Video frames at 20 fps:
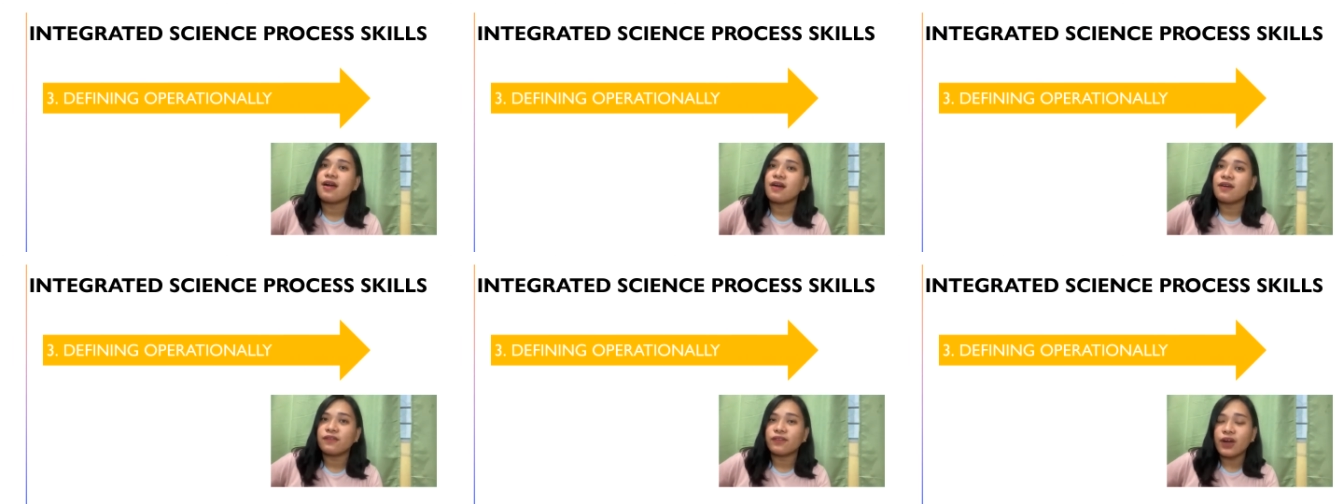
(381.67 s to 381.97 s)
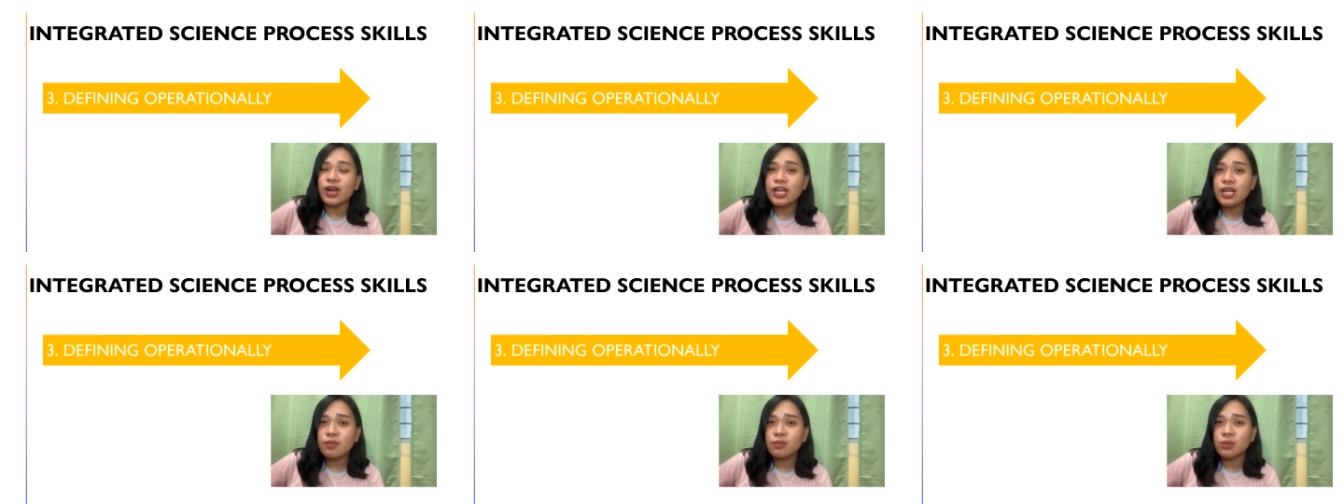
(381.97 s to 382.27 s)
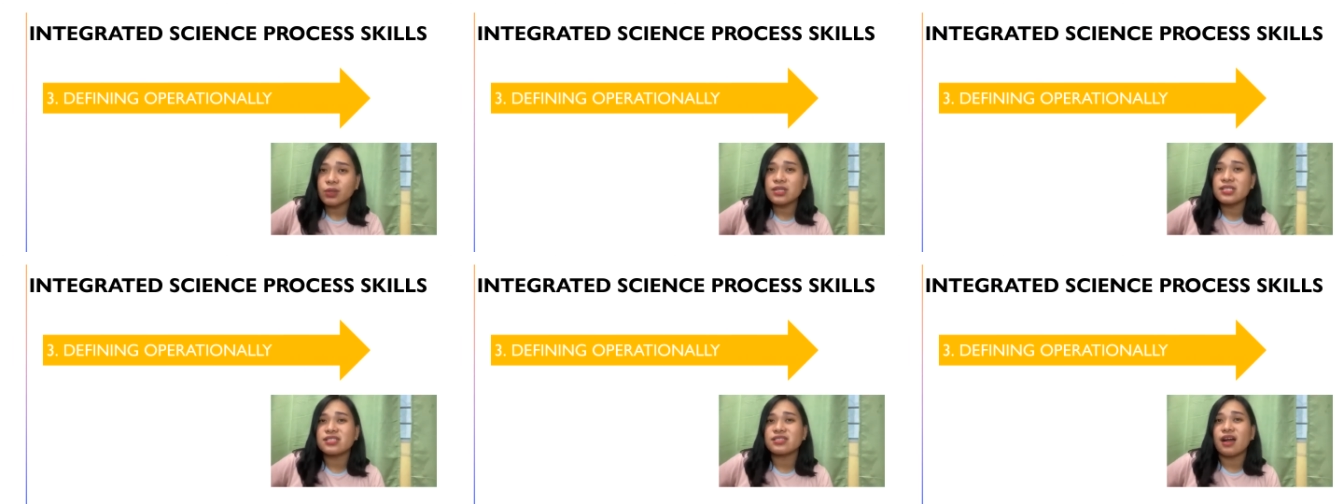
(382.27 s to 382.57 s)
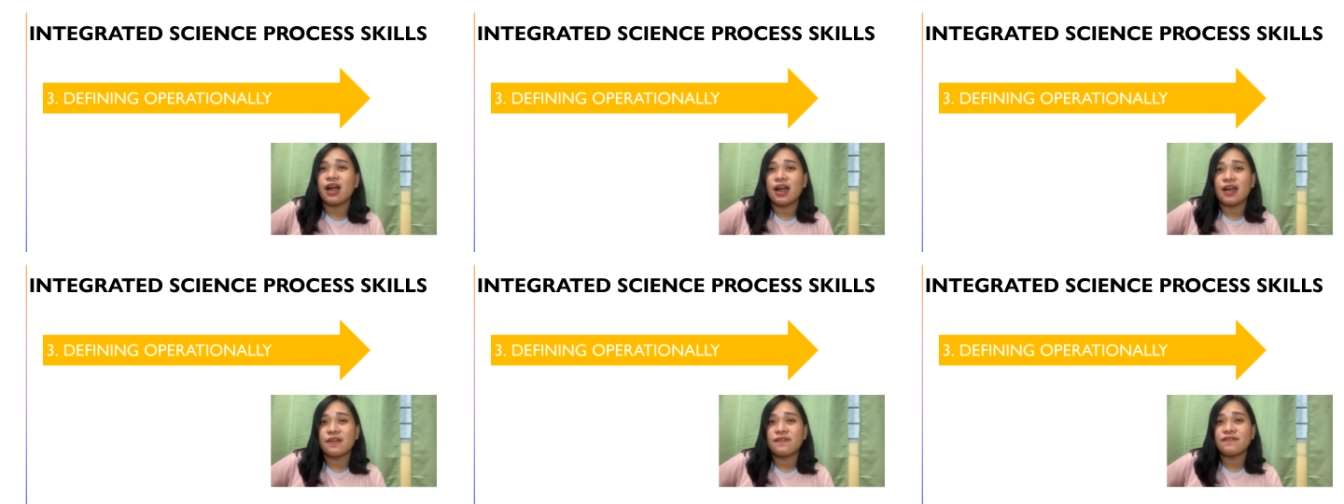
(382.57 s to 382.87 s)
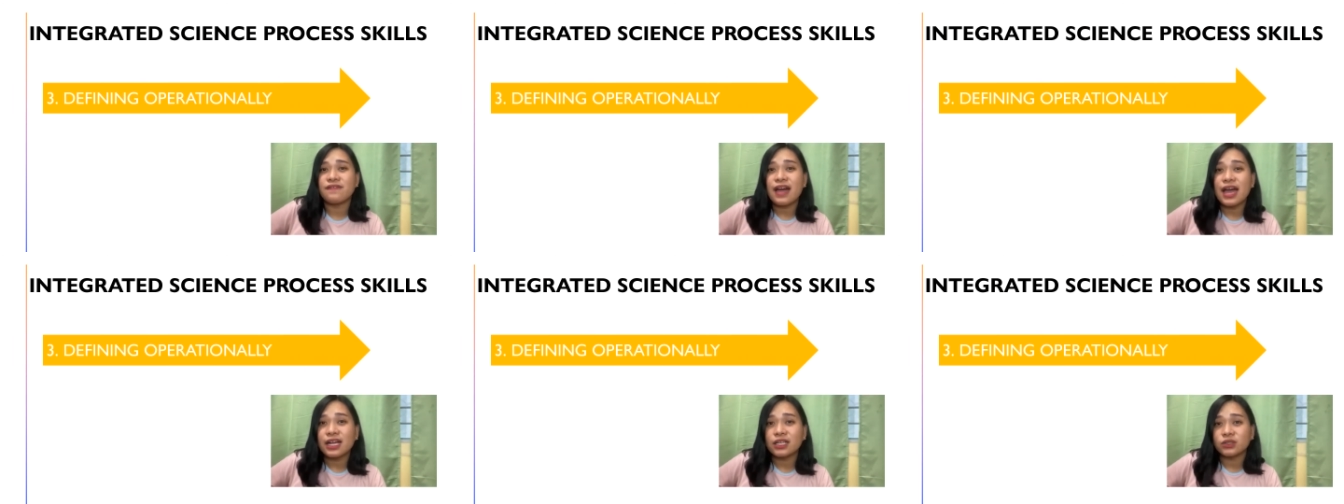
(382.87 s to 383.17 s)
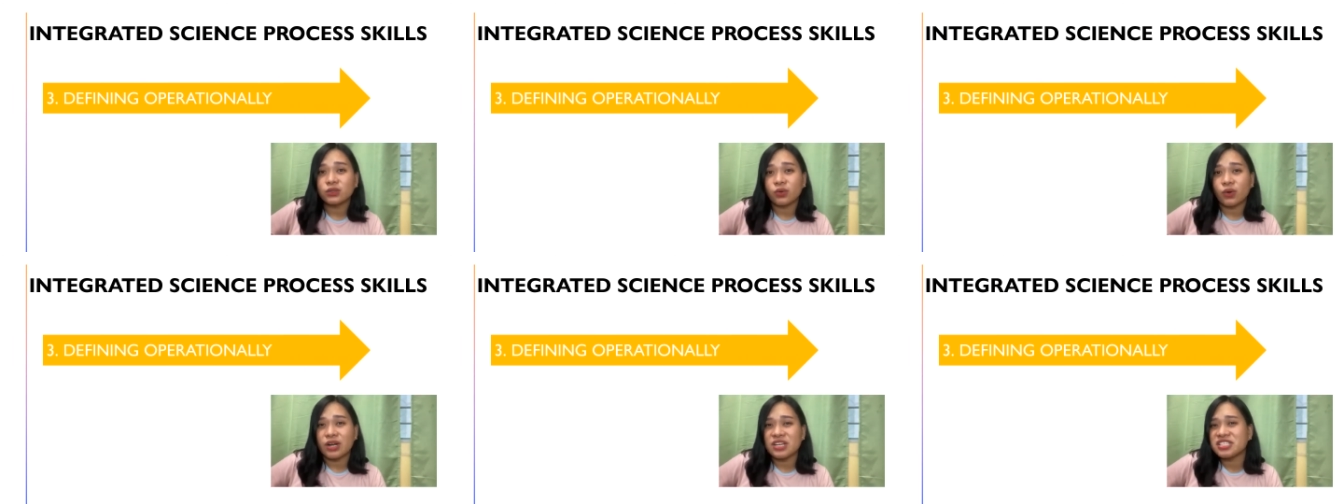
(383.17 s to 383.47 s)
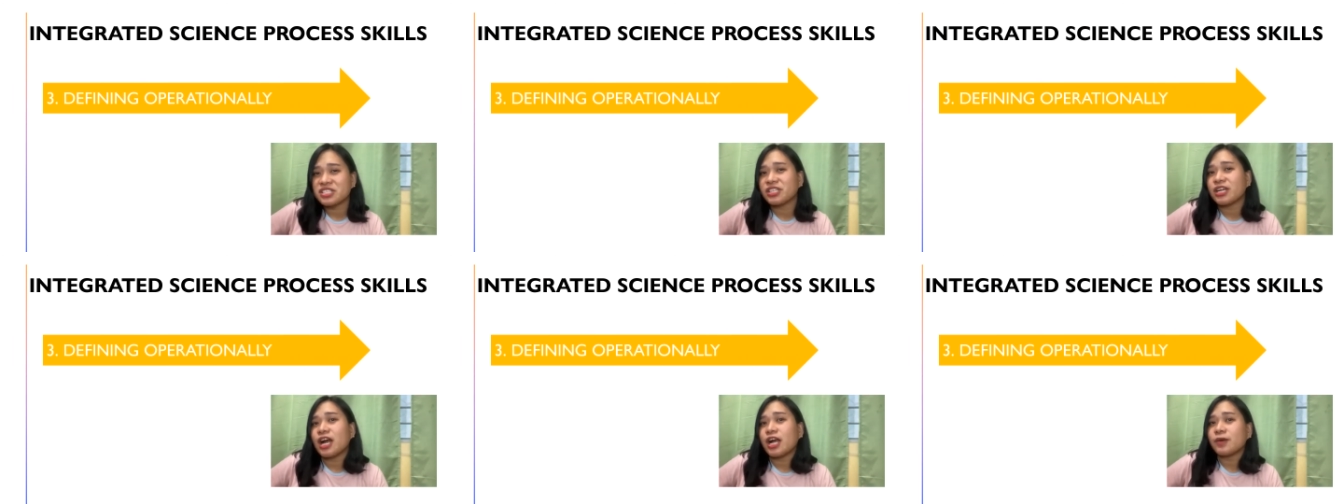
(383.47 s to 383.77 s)
Variables are factors
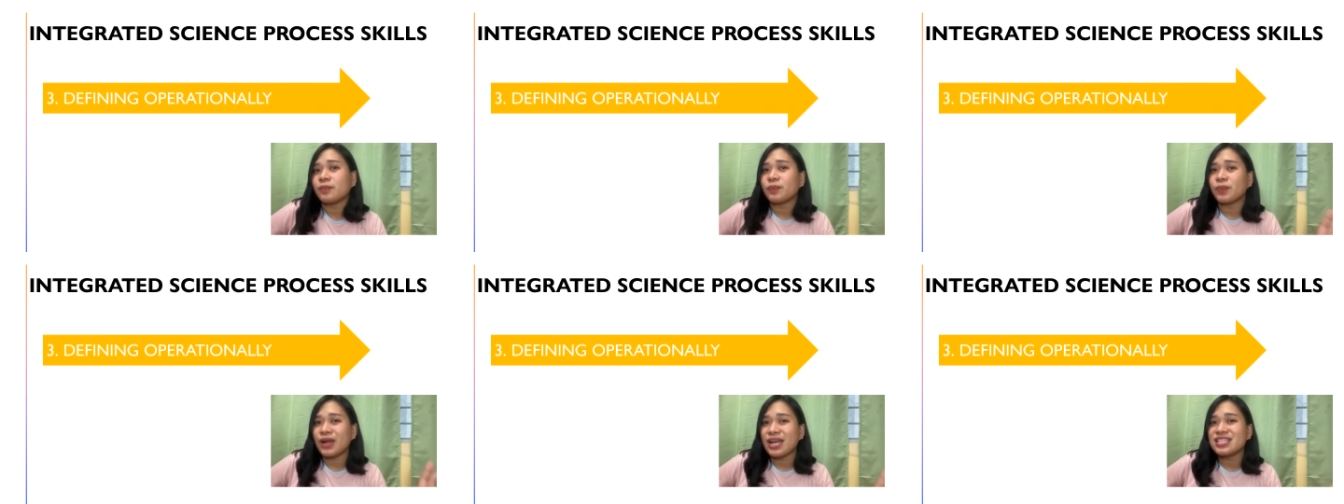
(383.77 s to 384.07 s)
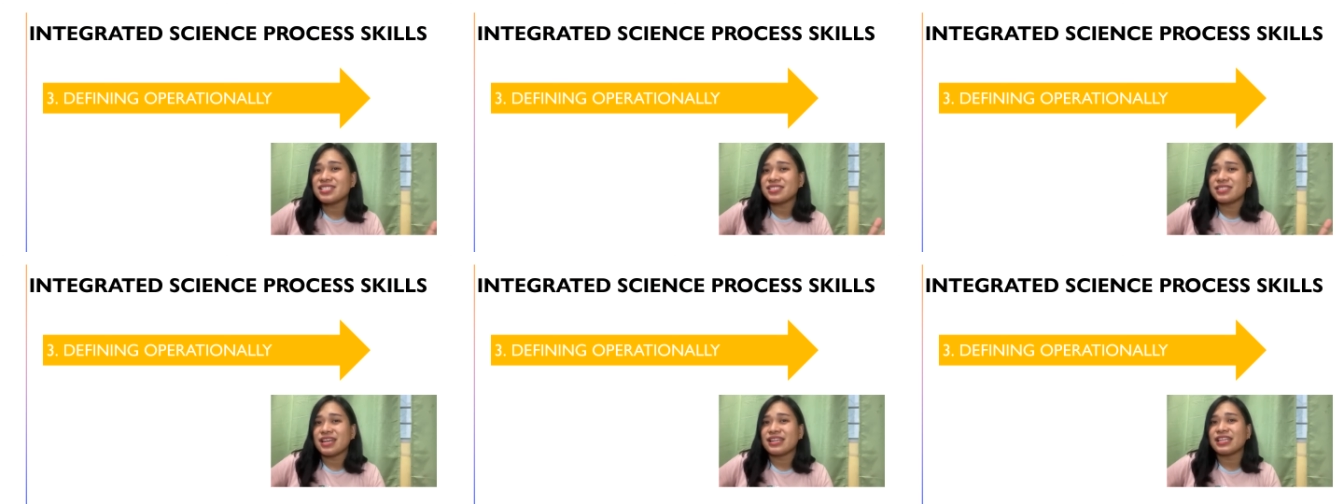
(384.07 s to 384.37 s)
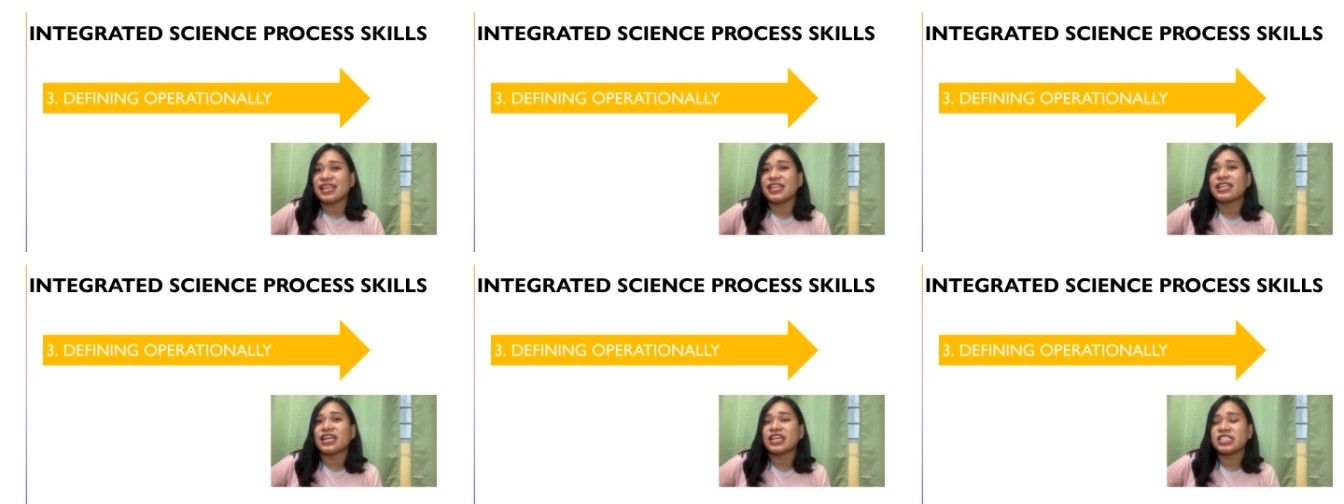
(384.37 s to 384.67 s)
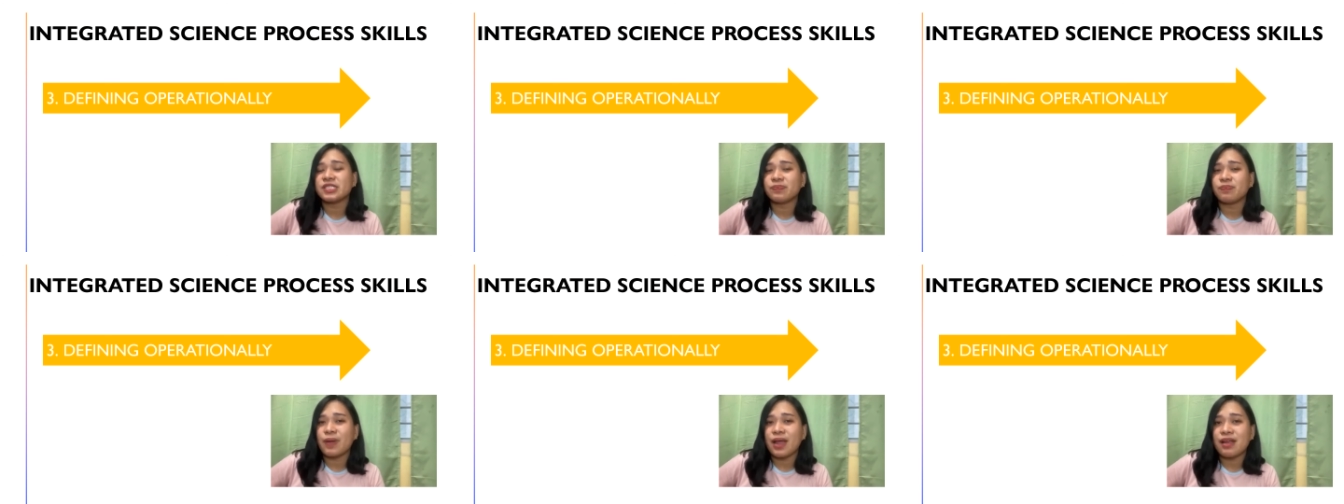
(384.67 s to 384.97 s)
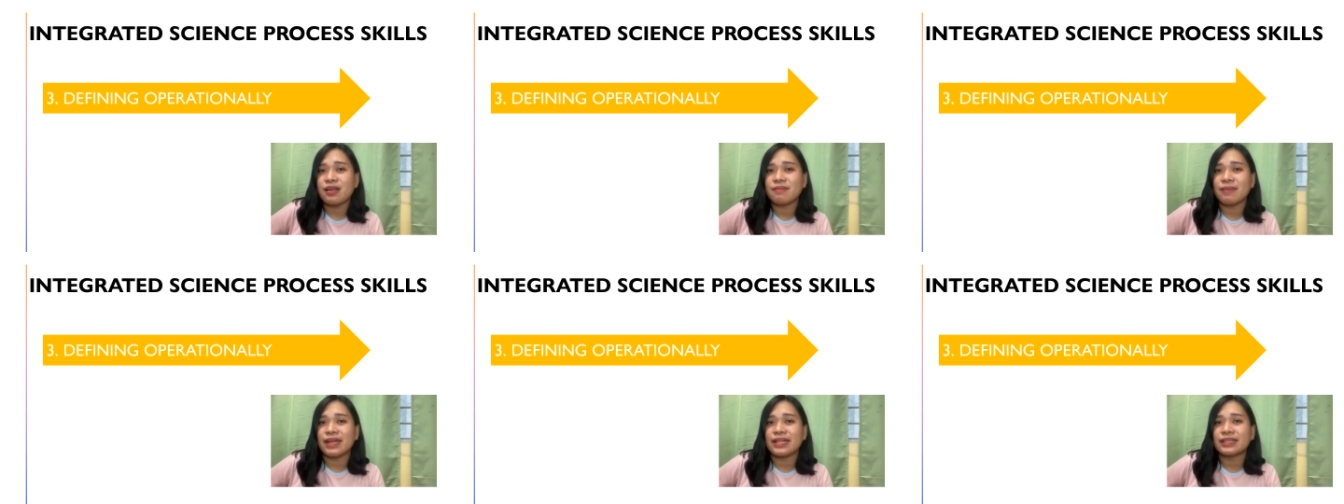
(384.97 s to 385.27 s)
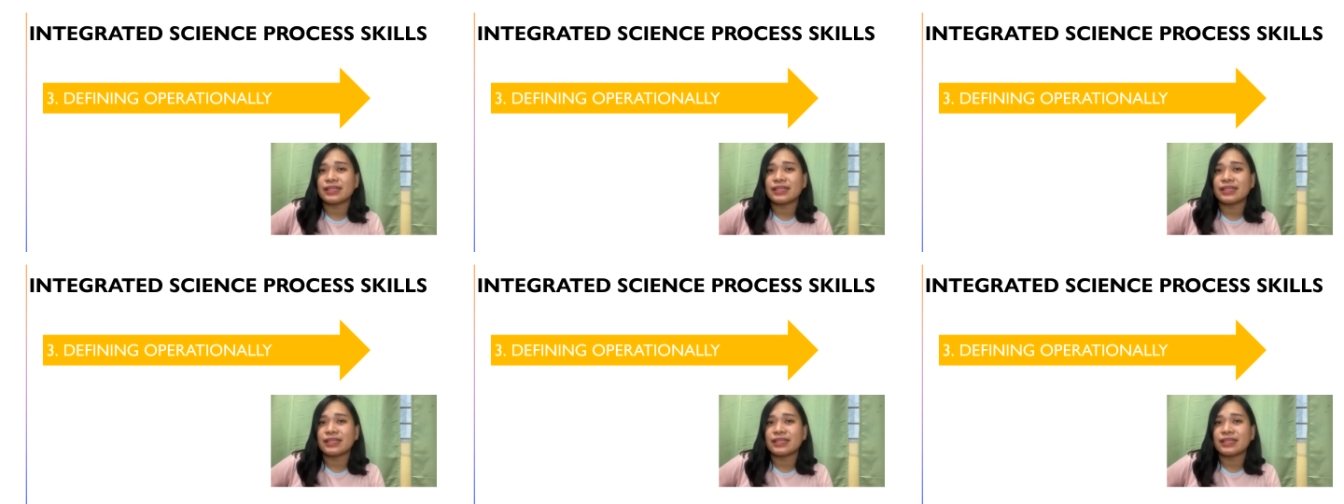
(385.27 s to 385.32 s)
that are present in an experiment.